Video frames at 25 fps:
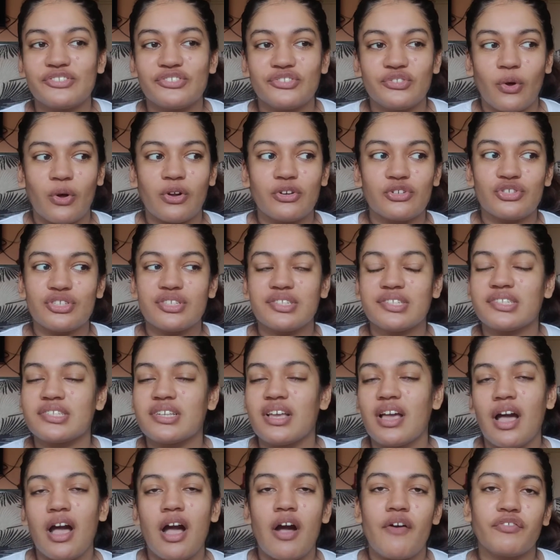It's not
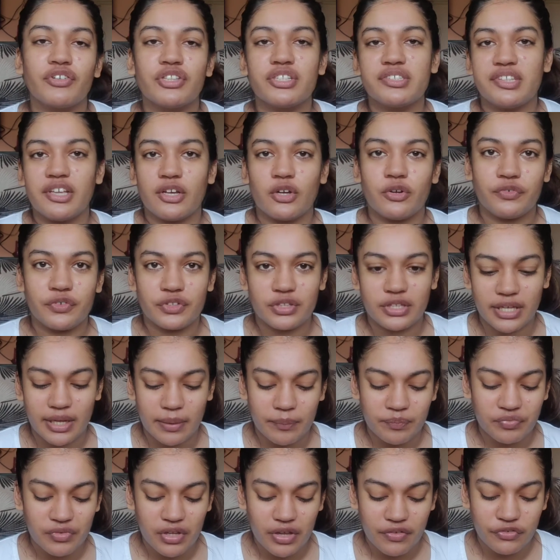just for the sake of a
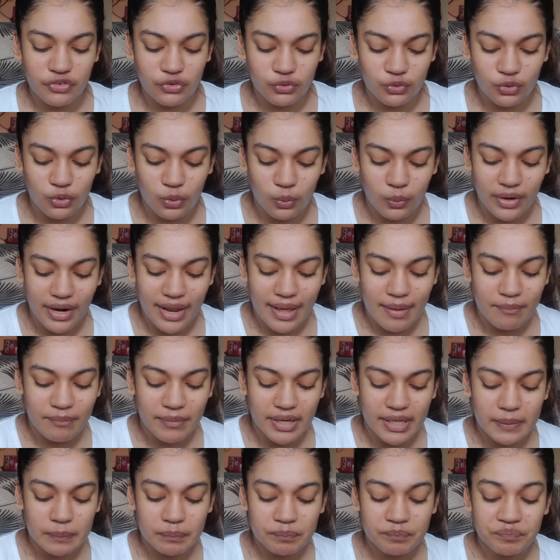theme, if you know what I
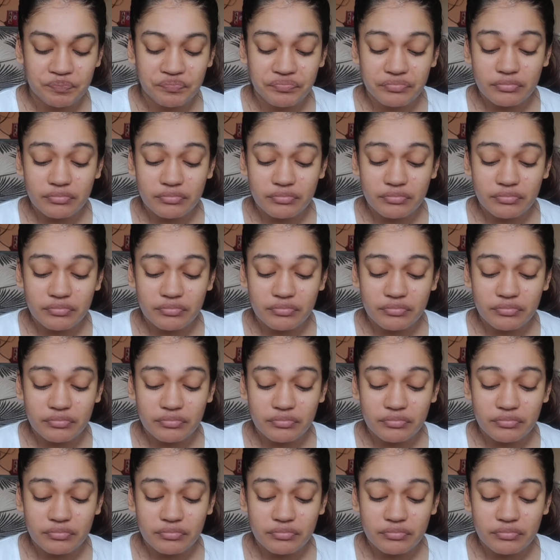mean